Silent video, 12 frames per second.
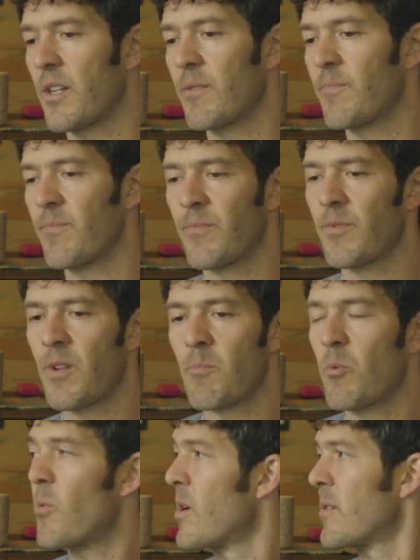our
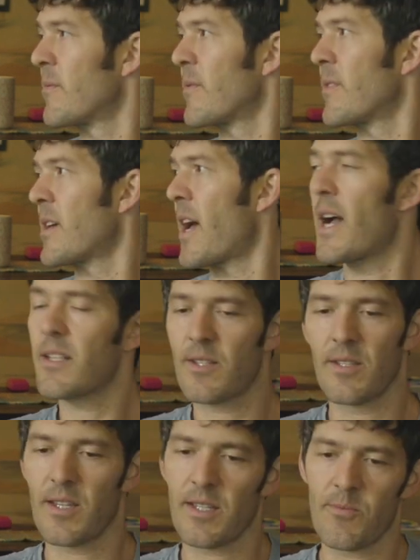number one
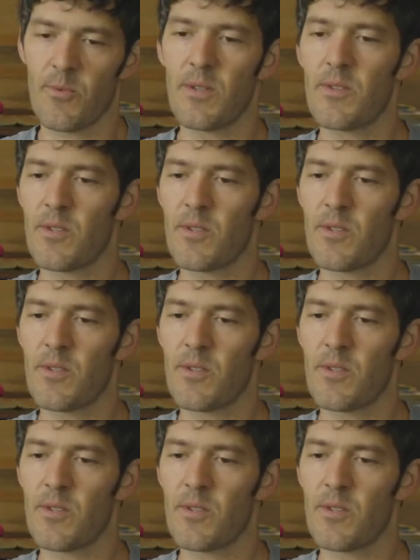asset. Like we